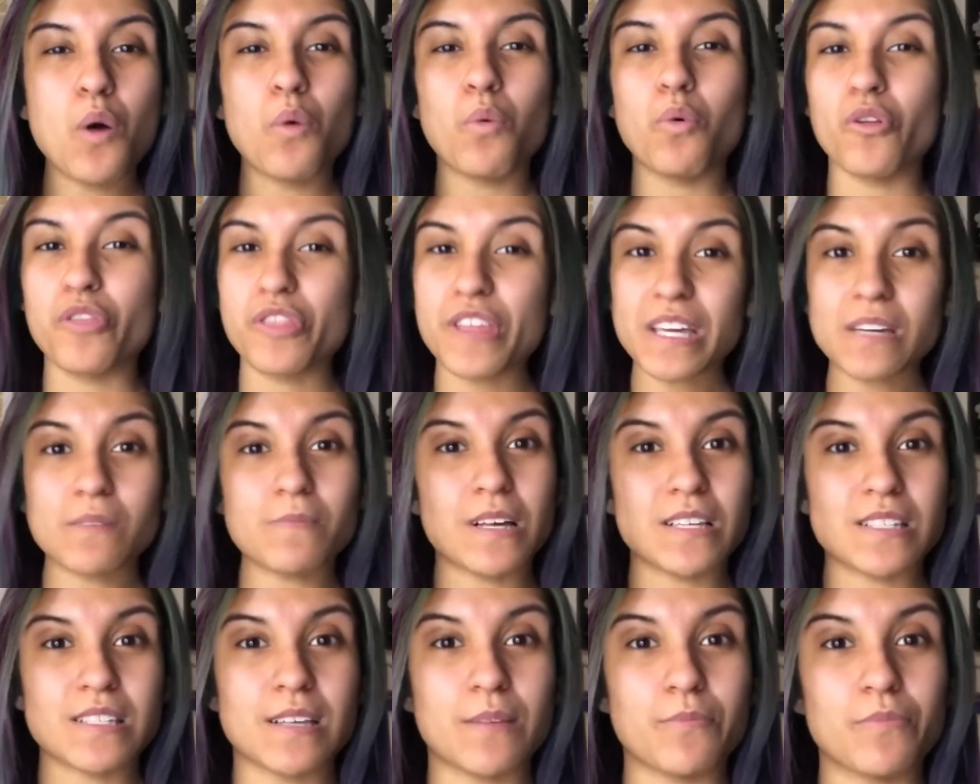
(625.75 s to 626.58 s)
Well, think
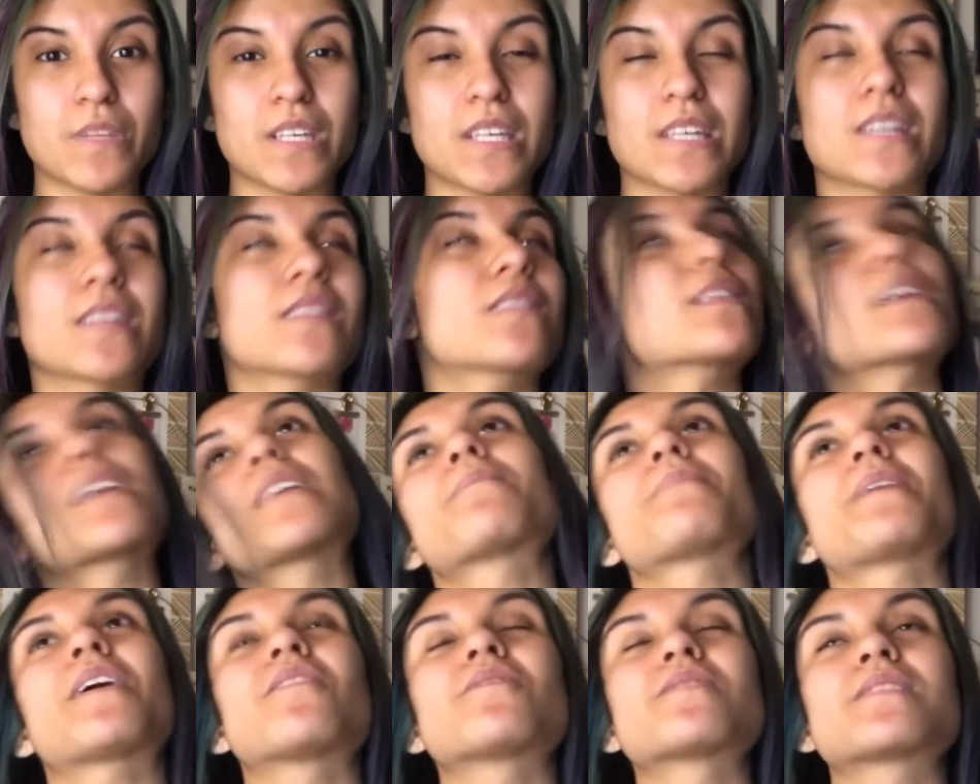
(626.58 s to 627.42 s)
about something. Think
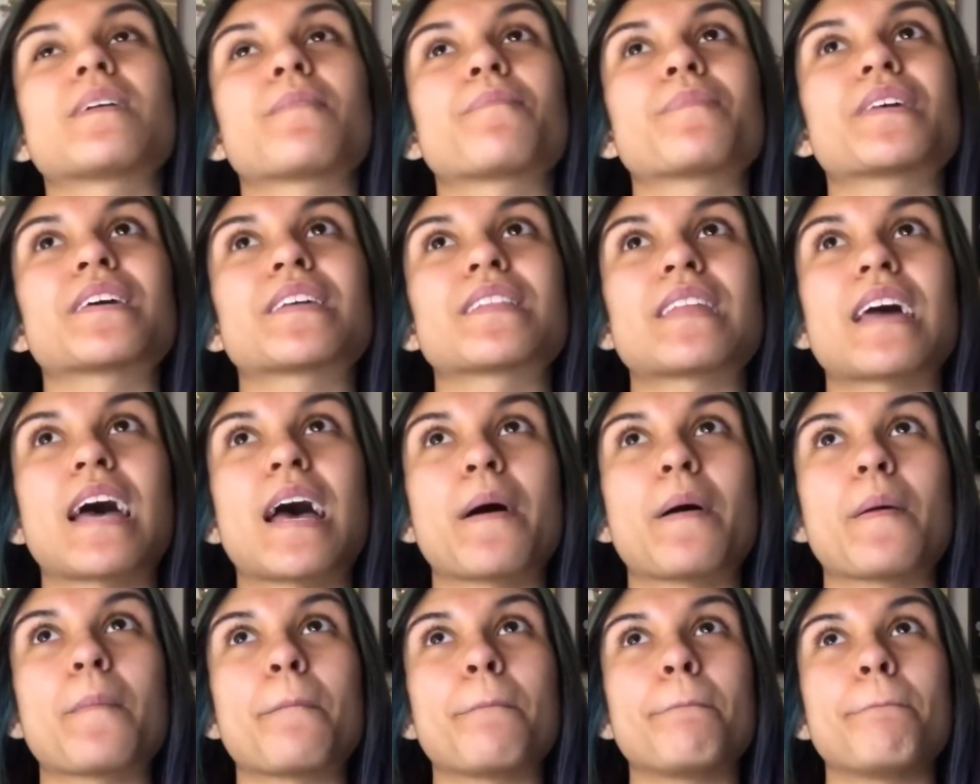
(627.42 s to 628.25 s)
about something
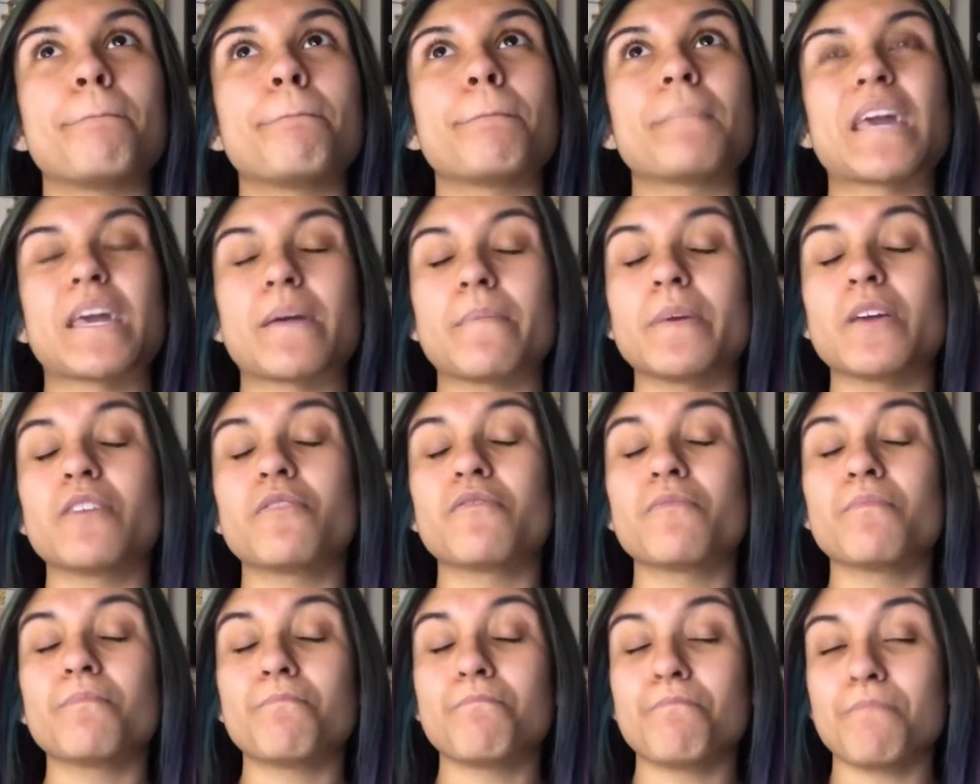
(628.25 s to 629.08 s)
that maybe
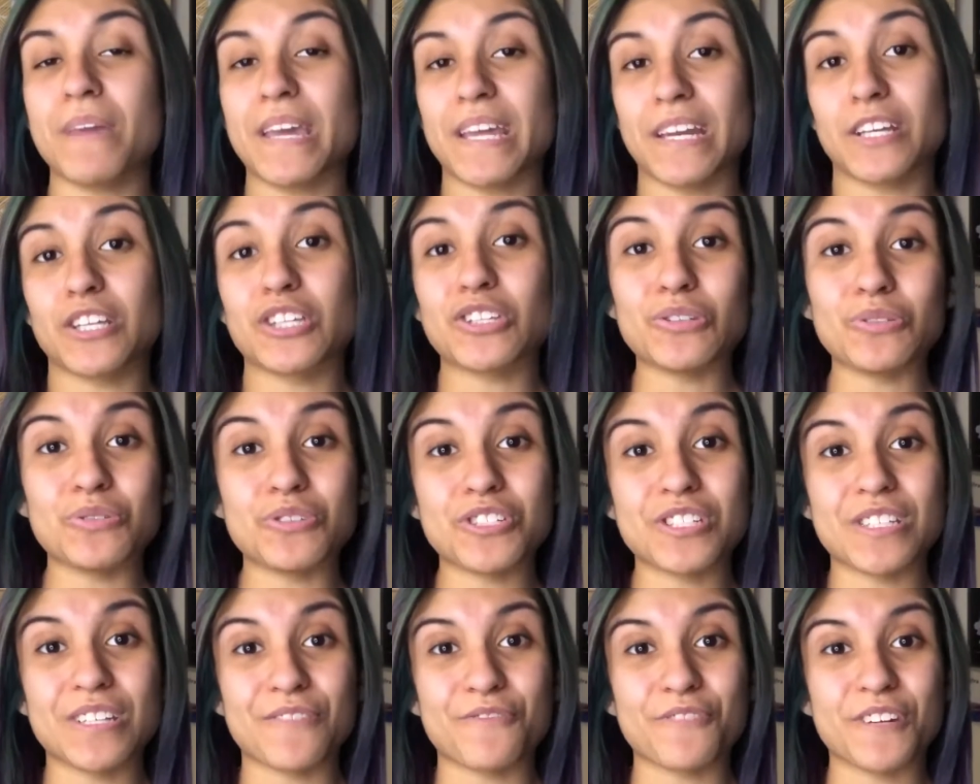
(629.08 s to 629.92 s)
made a
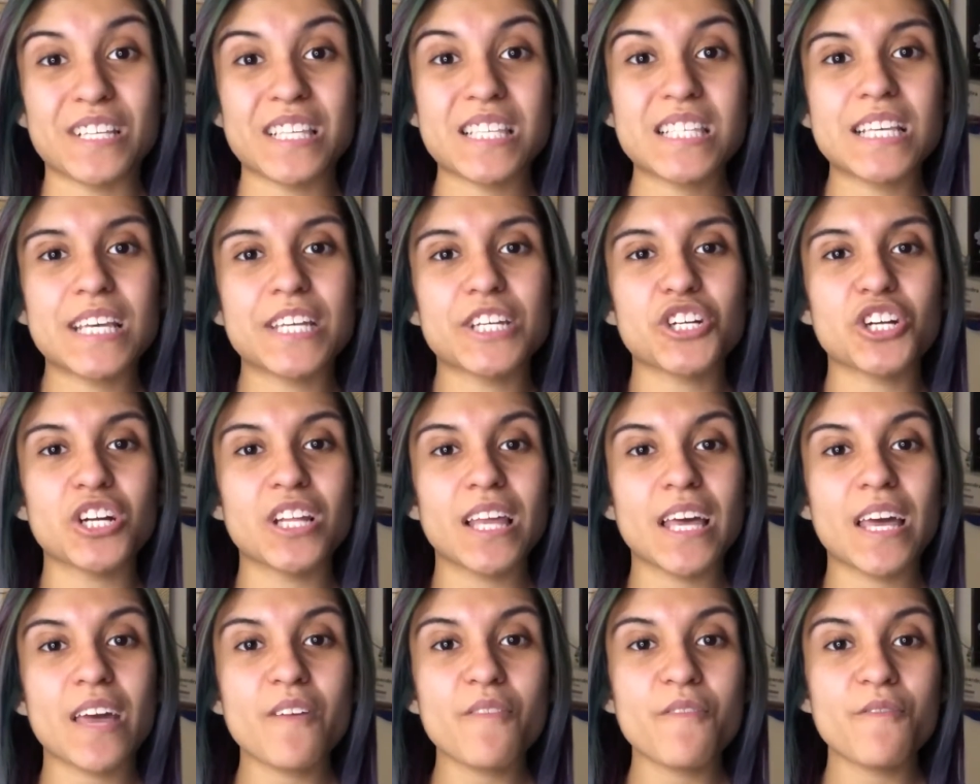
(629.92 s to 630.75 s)
huge difference in your
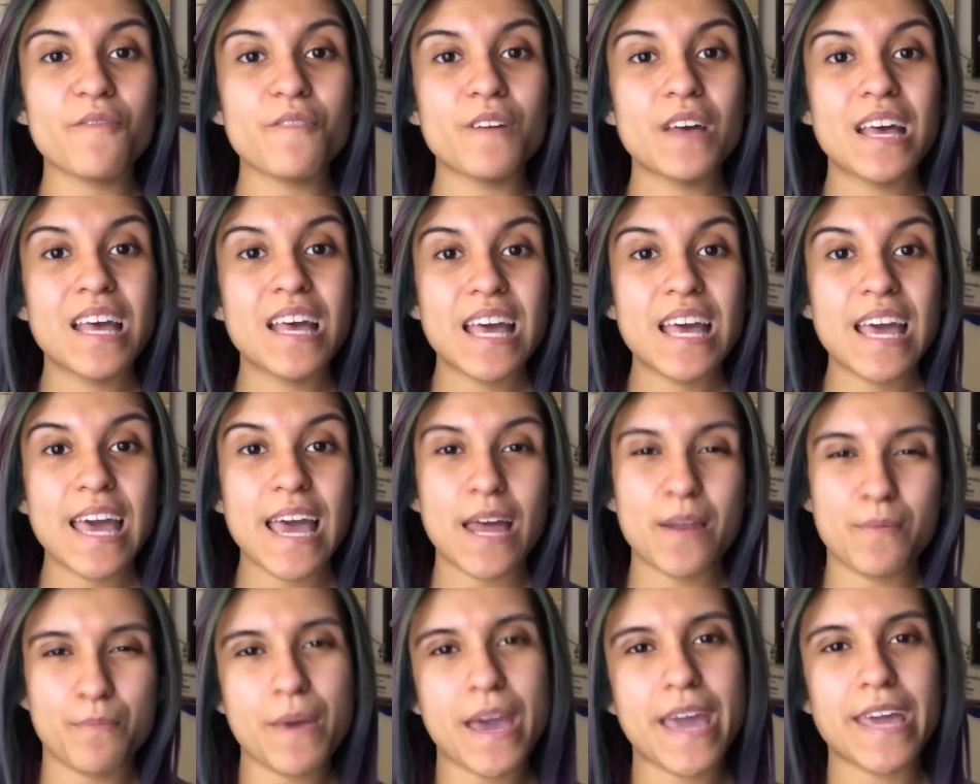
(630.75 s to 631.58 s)
life
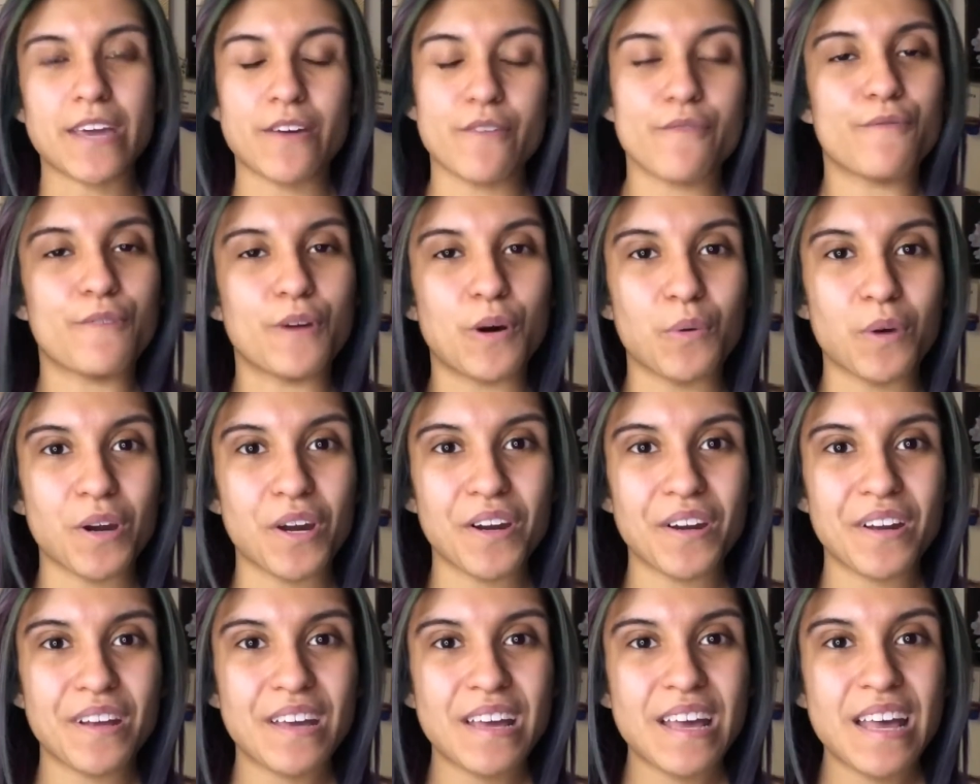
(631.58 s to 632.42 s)
and pay it
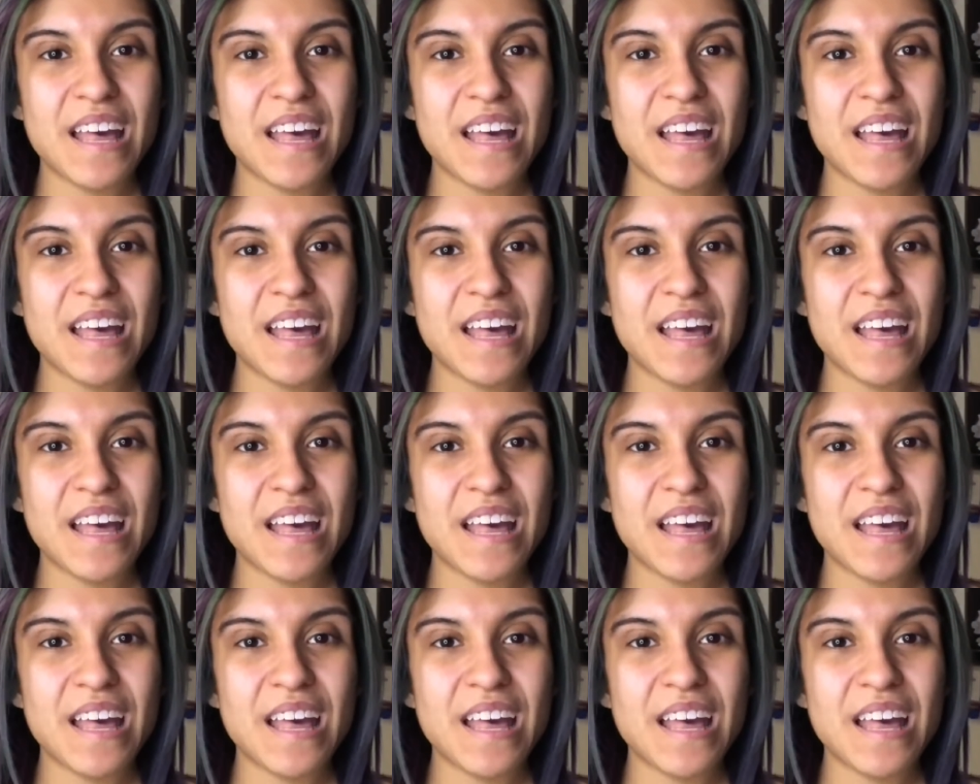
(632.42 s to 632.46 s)
forward.